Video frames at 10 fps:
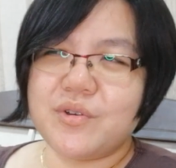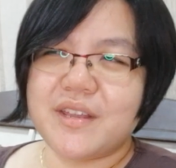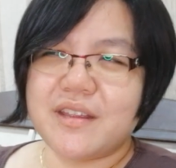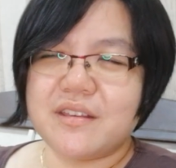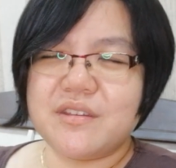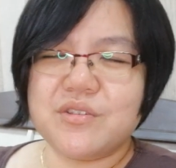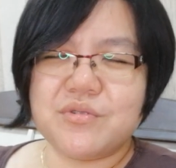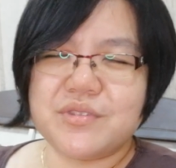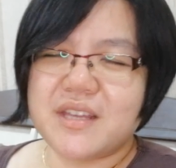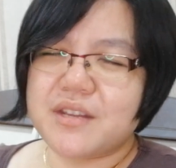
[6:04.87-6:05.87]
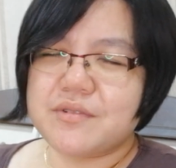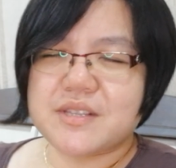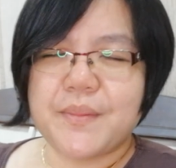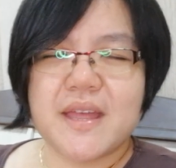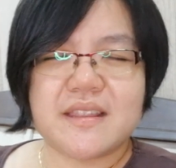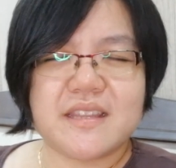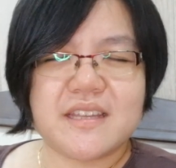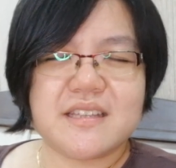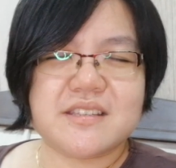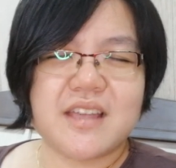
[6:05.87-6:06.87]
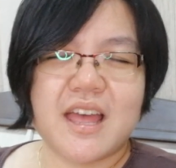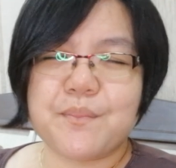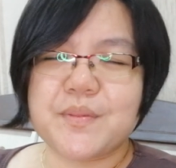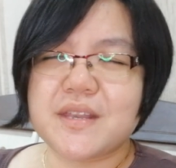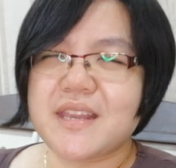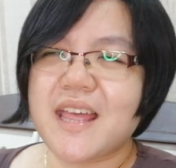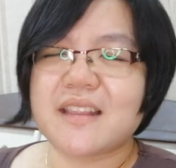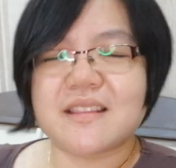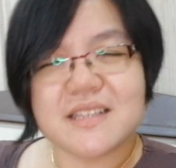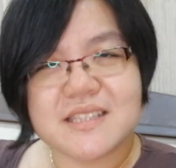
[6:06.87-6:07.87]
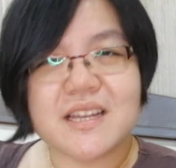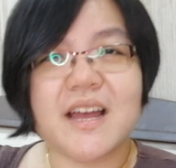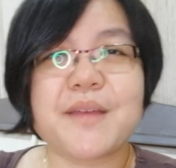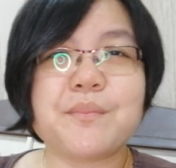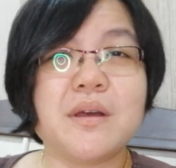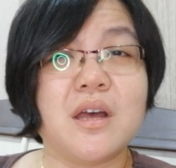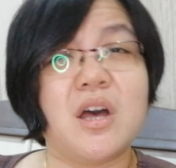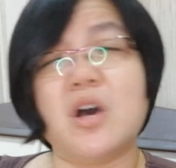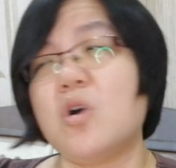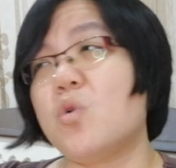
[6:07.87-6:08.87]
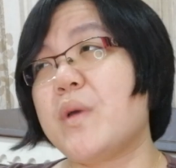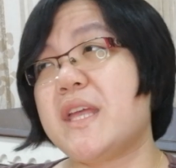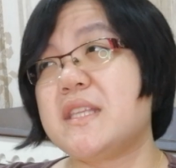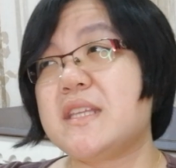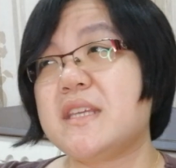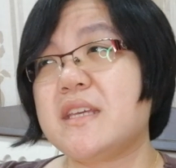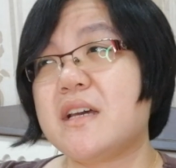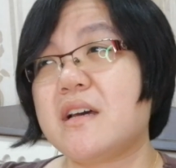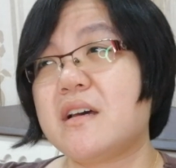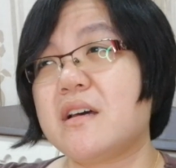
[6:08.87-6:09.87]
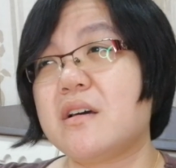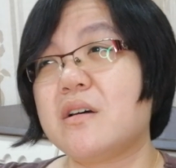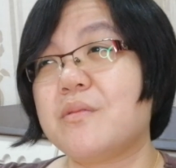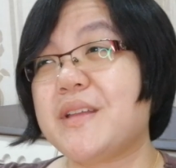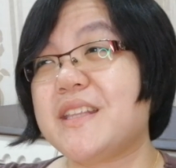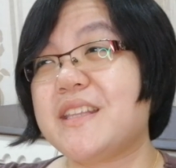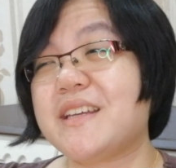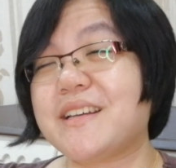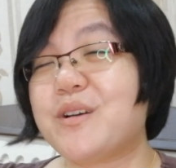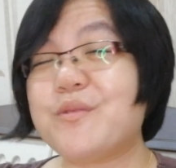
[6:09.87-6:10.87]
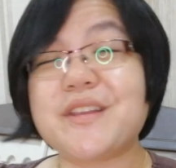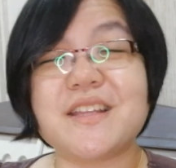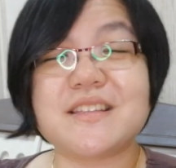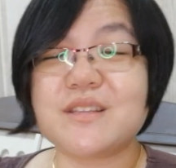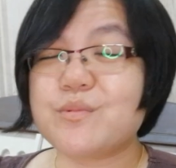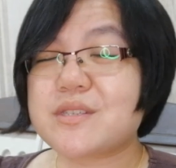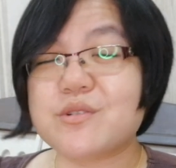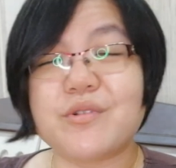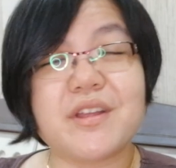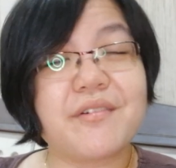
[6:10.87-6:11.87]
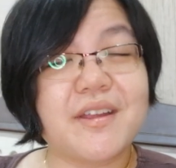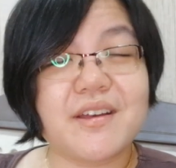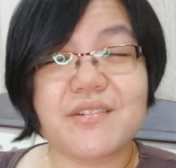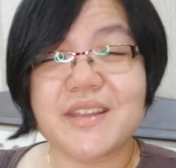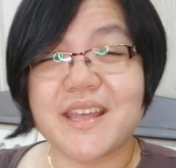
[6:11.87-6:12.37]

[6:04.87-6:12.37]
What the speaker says: And I knew that it was a bad thing to happen at this time when the COVID-19 was going around.